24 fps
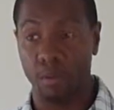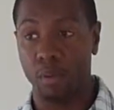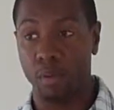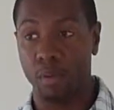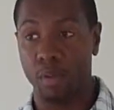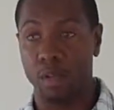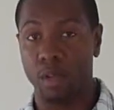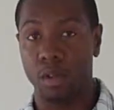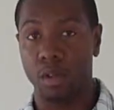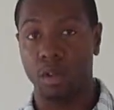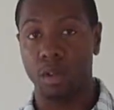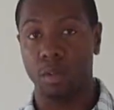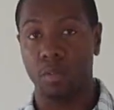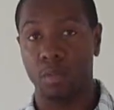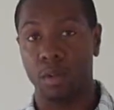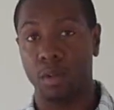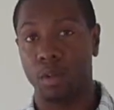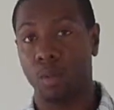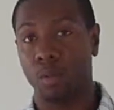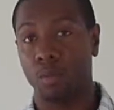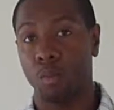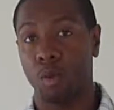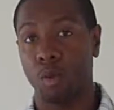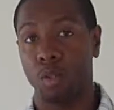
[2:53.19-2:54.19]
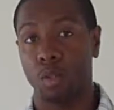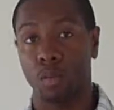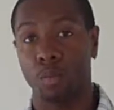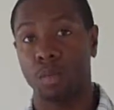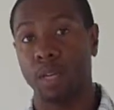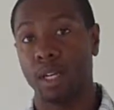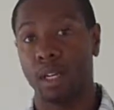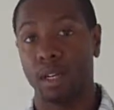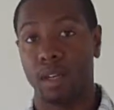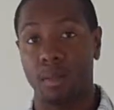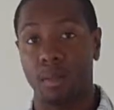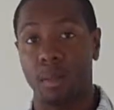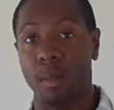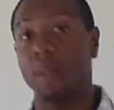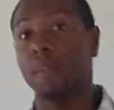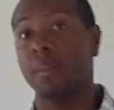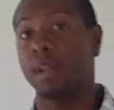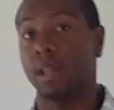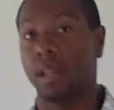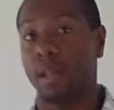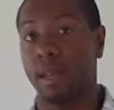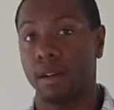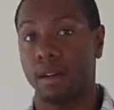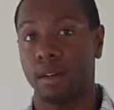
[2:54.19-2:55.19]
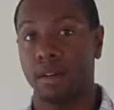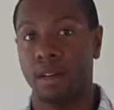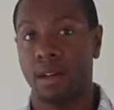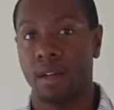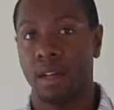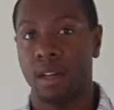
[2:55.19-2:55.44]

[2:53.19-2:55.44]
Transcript: We only build once we get a commitment letter,